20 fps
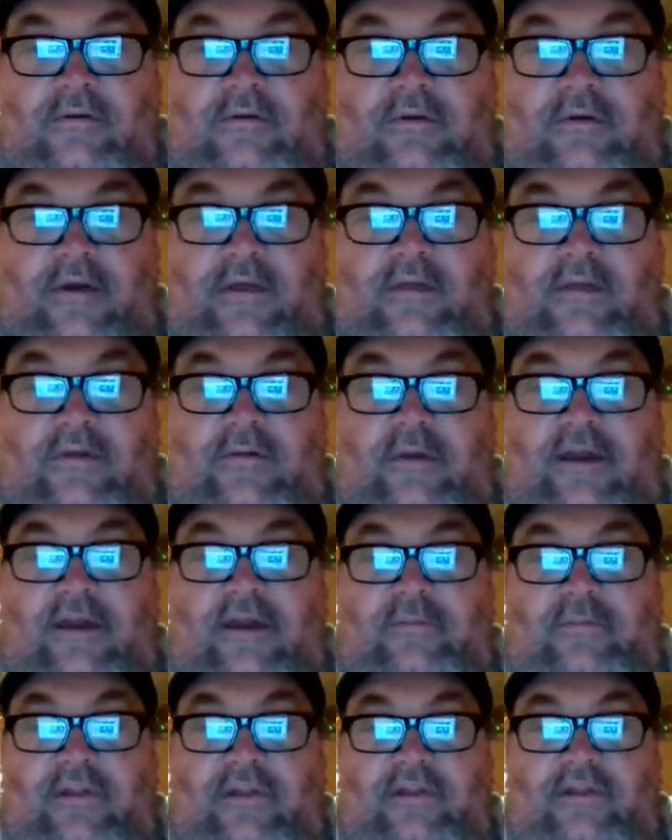I think we got to
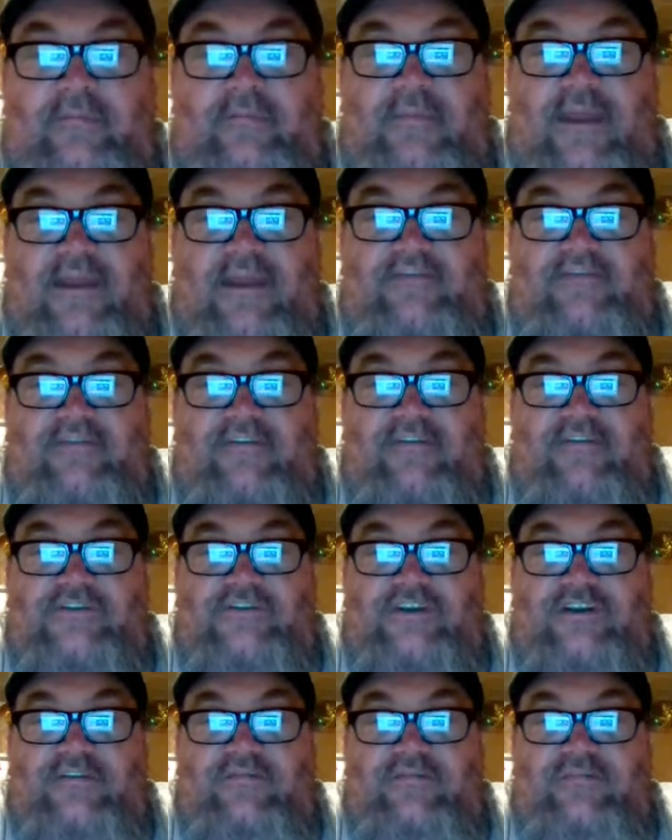build a mini
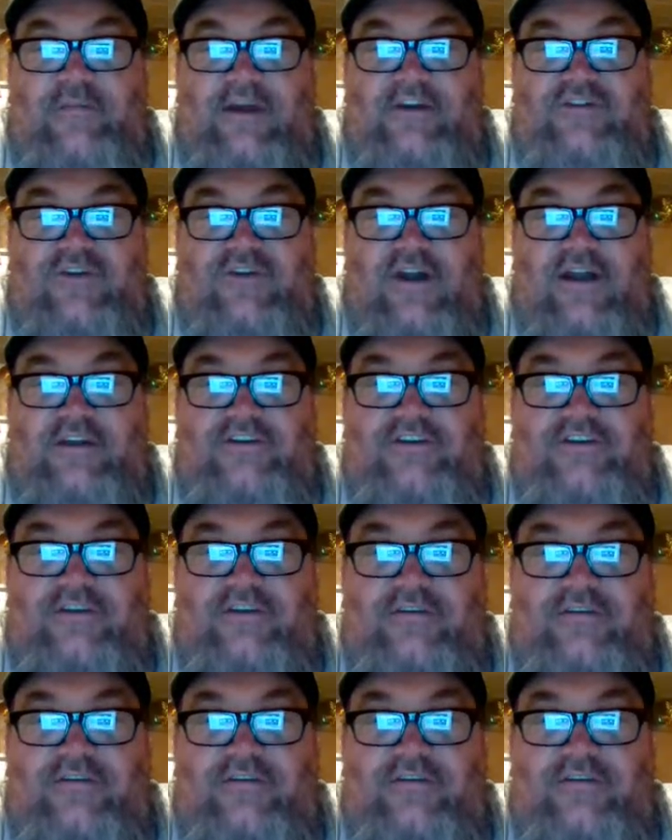version of my dredge.